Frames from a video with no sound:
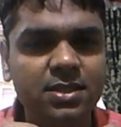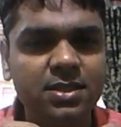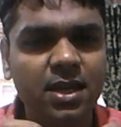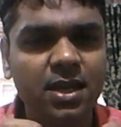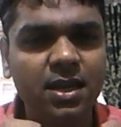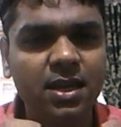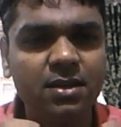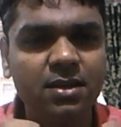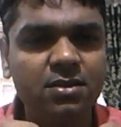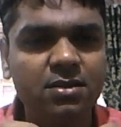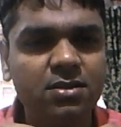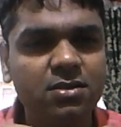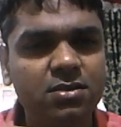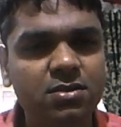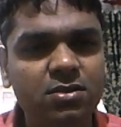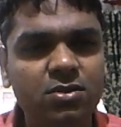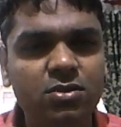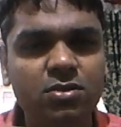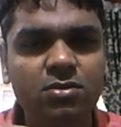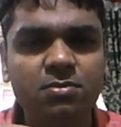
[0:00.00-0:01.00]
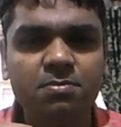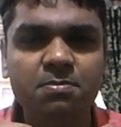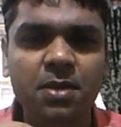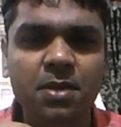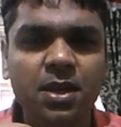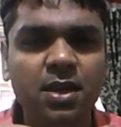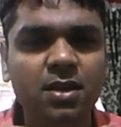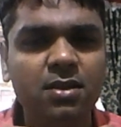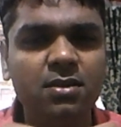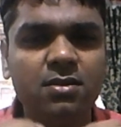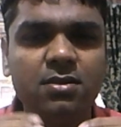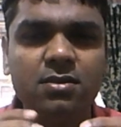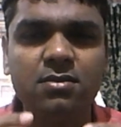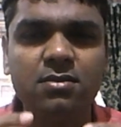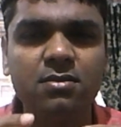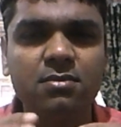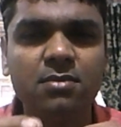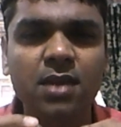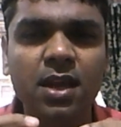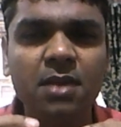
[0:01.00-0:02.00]
and pain
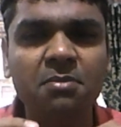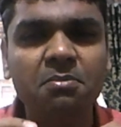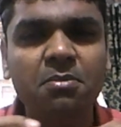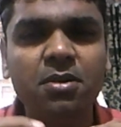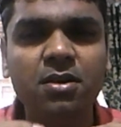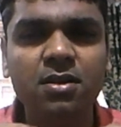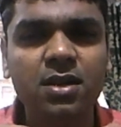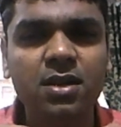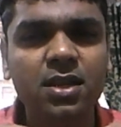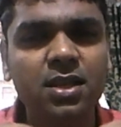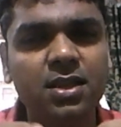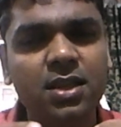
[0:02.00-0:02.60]
and burning.